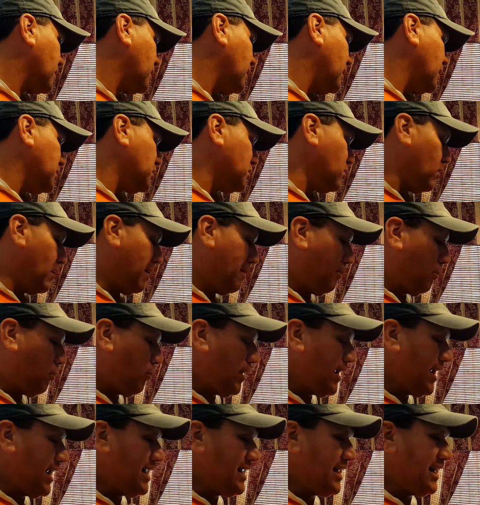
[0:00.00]
So I'm
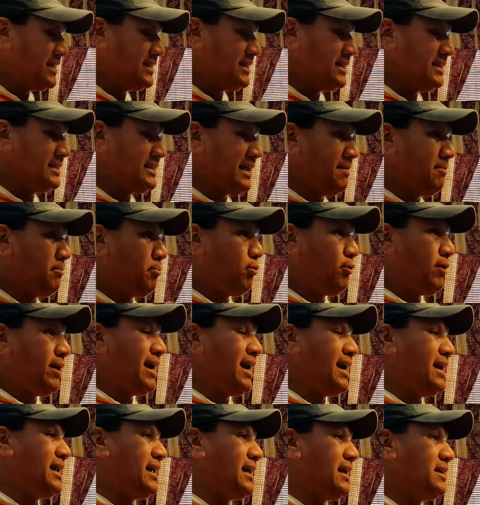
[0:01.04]
praying these, and as I'm
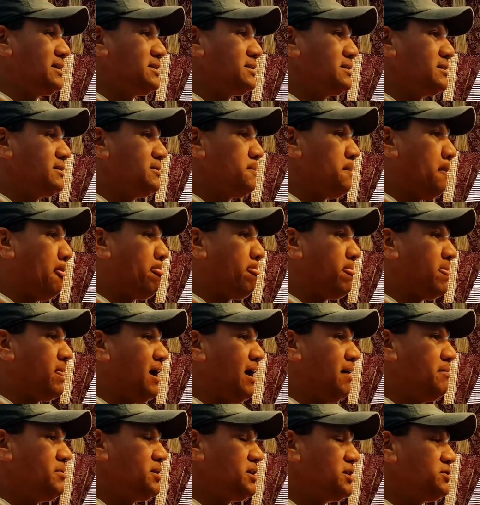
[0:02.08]
praying these,
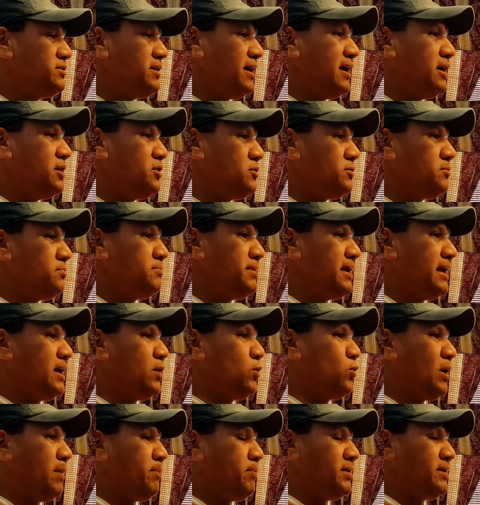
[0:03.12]
I'm just not being
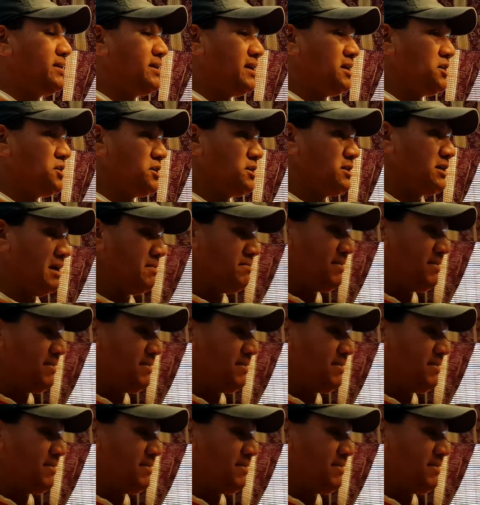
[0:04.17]
repetition. I'm